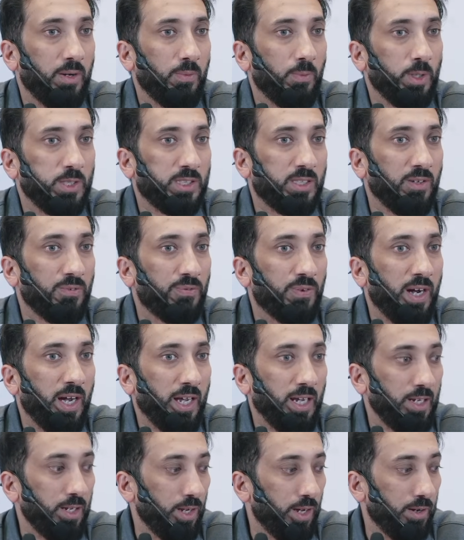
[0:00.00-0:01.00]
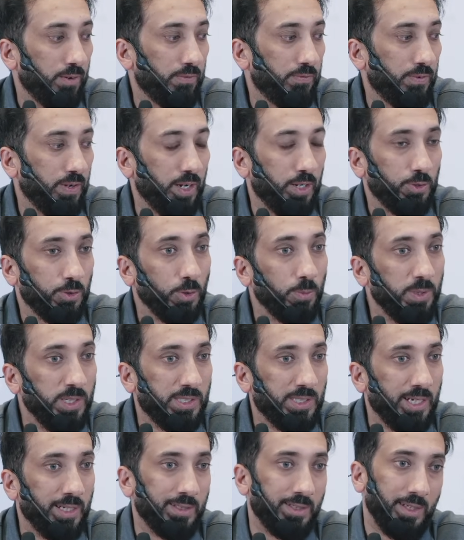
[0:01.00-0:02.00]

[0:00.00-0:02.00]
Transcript: fa'il of tumisat?